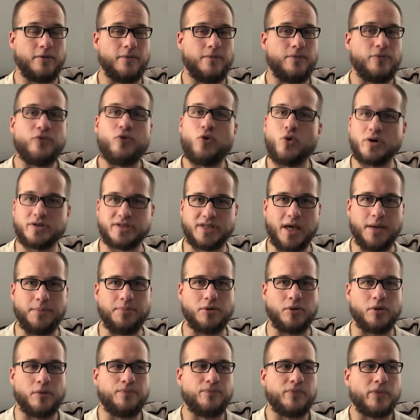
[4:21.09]
For
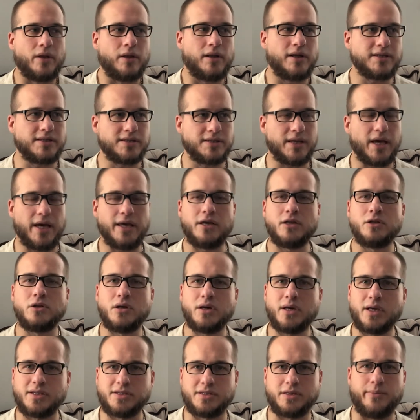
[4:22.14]
example, let's say you
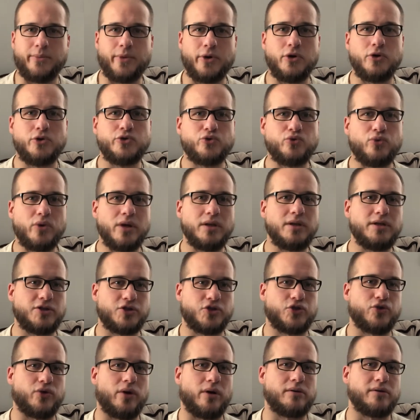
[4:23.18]
look at someone who's really
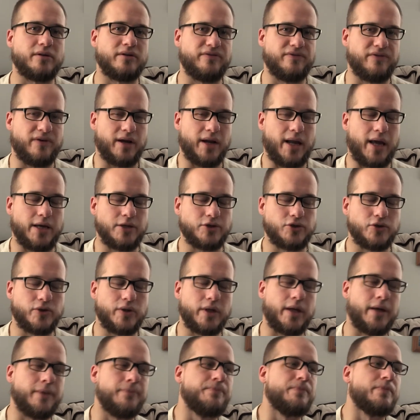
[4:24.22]
struggling
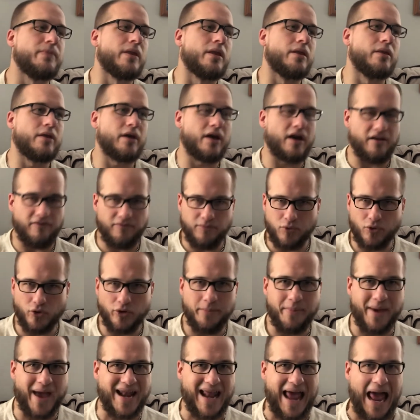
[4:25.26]
financially. They have really
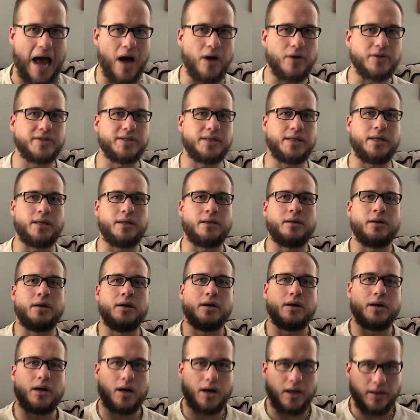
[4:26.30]
bad housing.
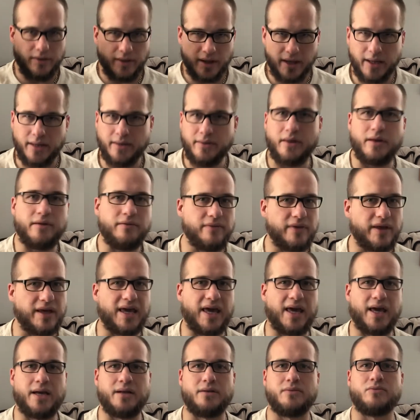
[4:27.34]
They
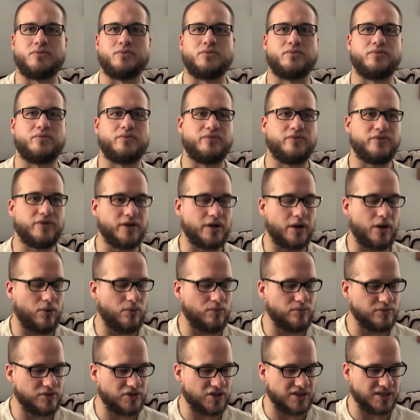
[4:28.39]
can't, you know,
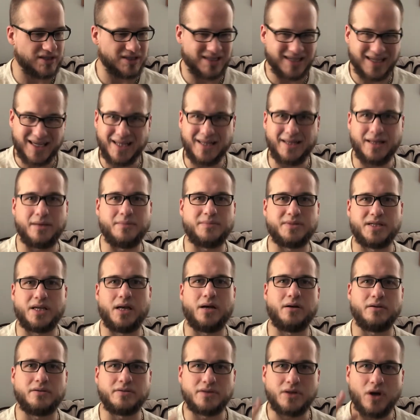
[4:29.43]
just get
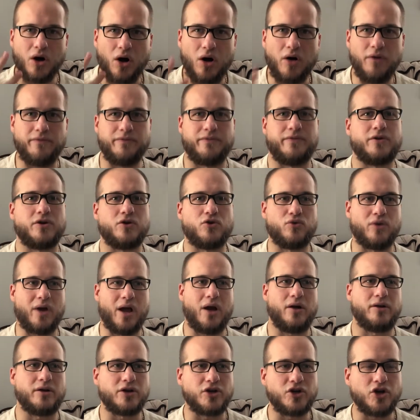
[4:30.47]
themselves off the
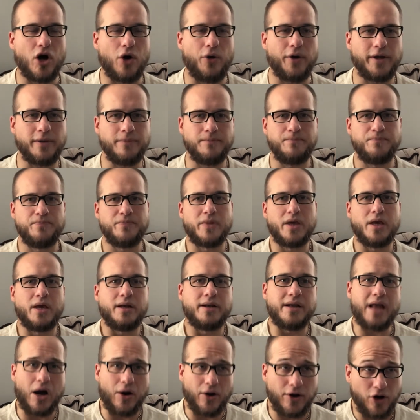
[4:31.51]
ground and going.
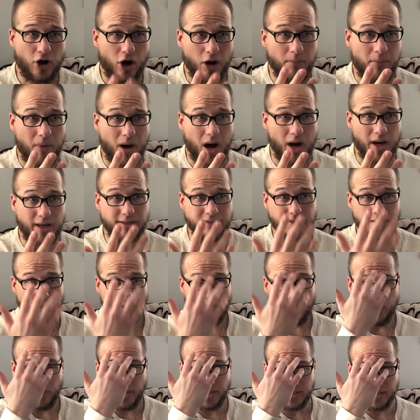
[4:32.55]
Now, in our minds,
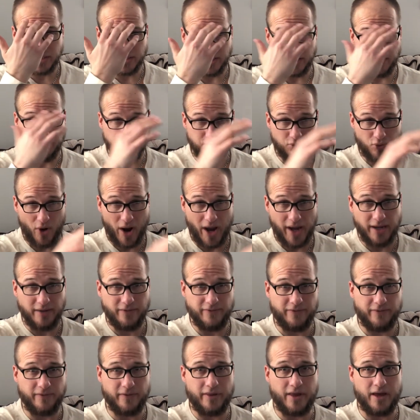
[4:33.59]
we see praying
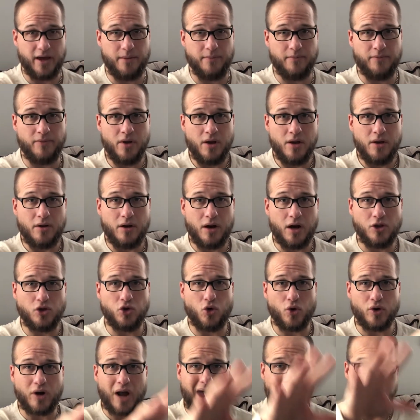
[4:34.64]
for them,
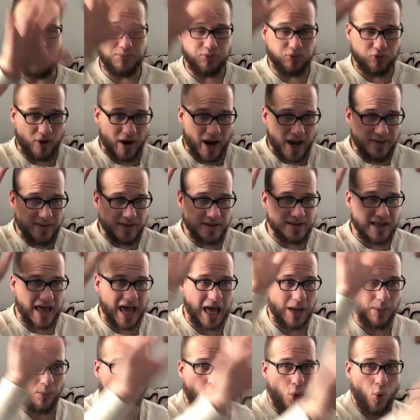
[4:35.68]
Lord, I pray that
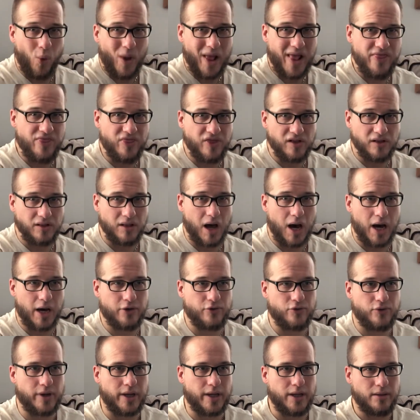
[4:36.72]
they will win the
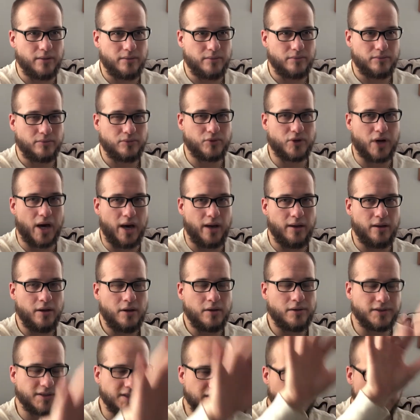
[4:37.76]
lottery, okay?
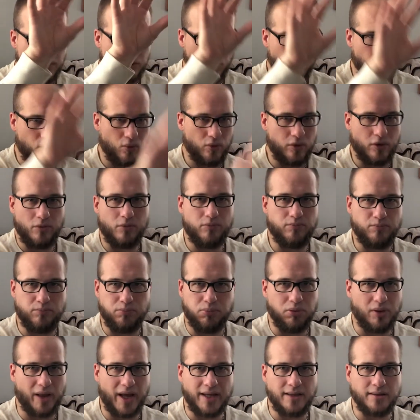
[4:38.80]
Let's say they're
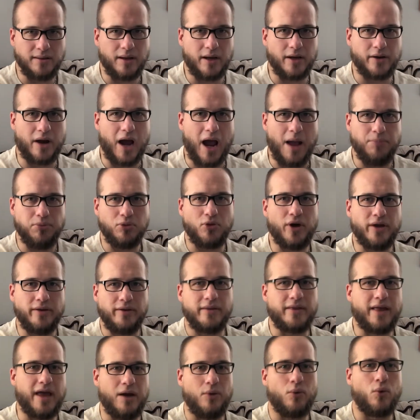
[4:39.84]
playing the lottery. I pray
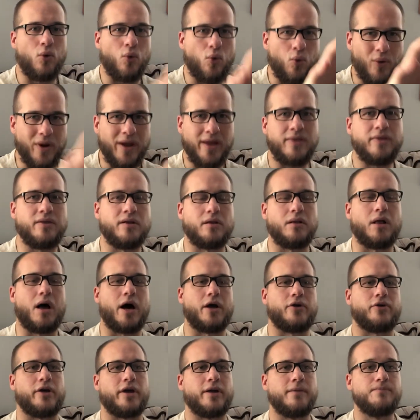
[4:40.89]
that they will win the
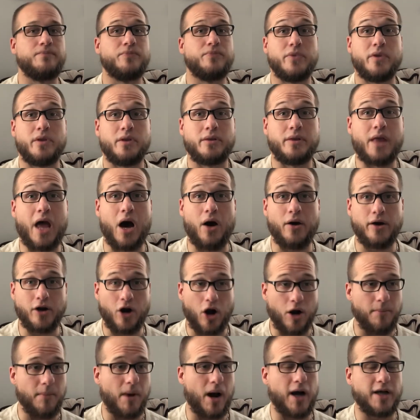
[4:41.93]
lottery. Now, in
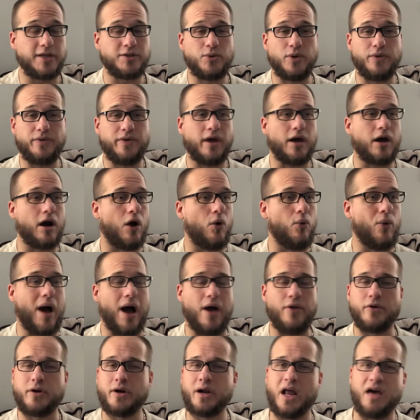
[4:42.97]
our minds, we think, oh, wow,
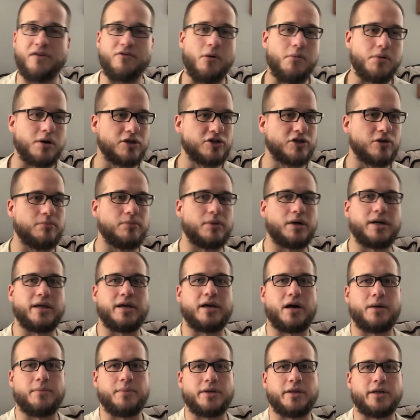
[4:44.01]
they're going to have a bunch of money
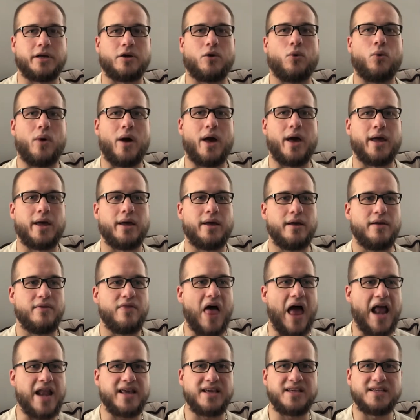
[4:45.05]
coming their way.
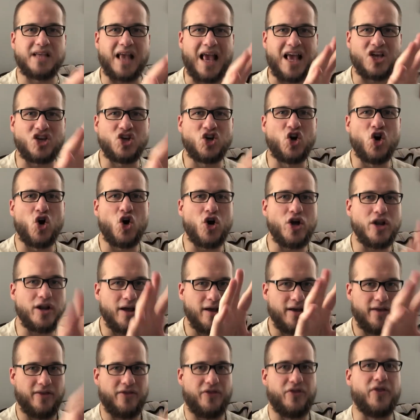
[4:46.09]
That is a good
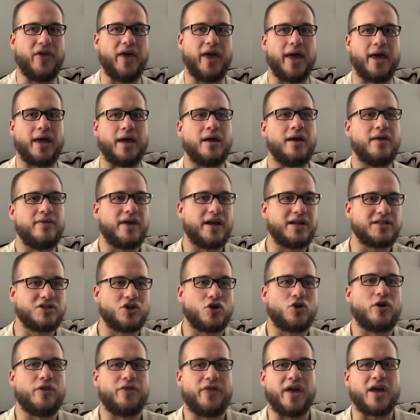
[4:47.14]
thing. That is a
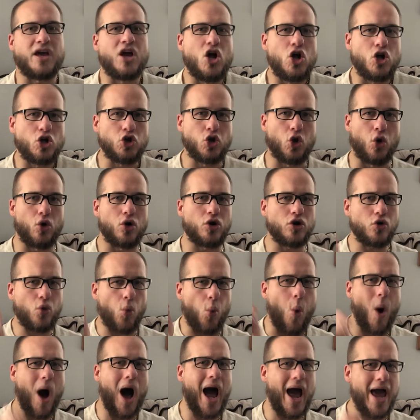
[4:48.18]
good thing. Lord,
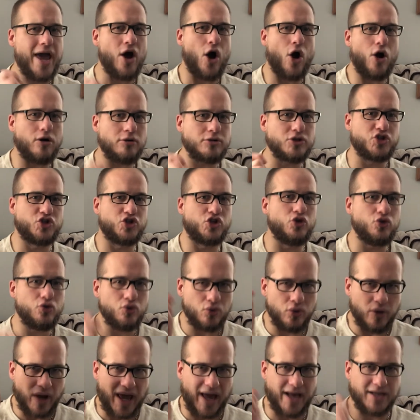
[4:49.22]
why aren't
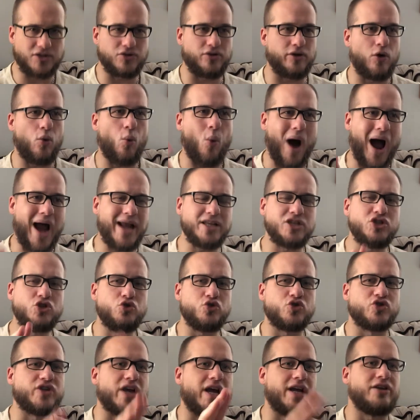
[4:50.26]
you answering it? Why did you
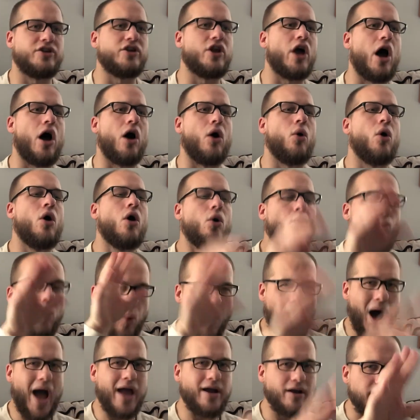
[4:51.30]
say no?
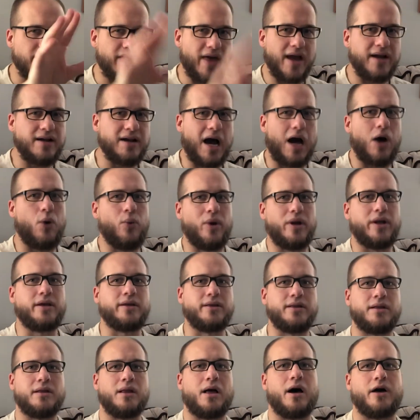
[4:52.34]
Why are they not winning
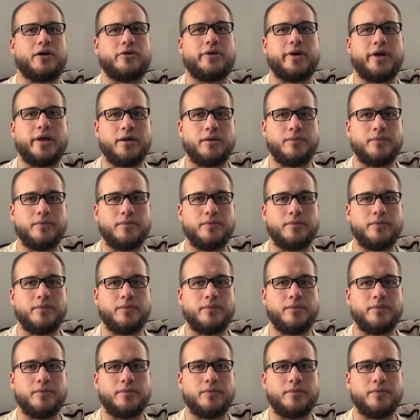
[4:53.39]
the lottery?